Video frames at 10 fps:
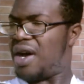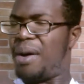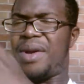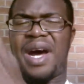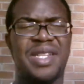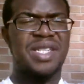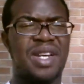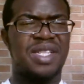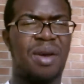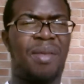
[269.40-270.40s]
I mean, I saw
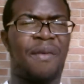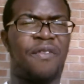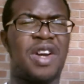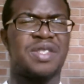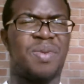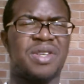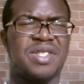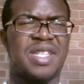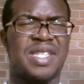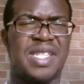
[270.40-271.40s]
some of my friends
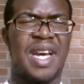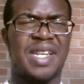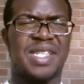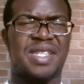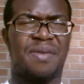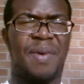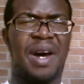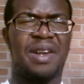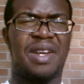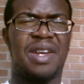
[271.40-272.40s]
posting statuses
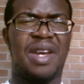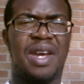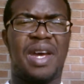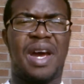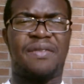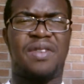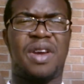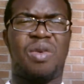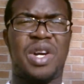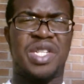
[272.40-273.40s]
about it after they
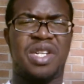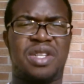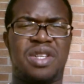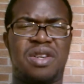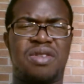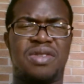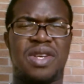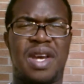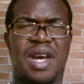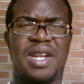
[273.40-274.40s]
watching the news,
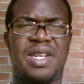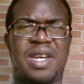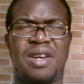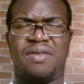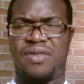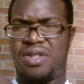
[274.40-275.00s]
and then,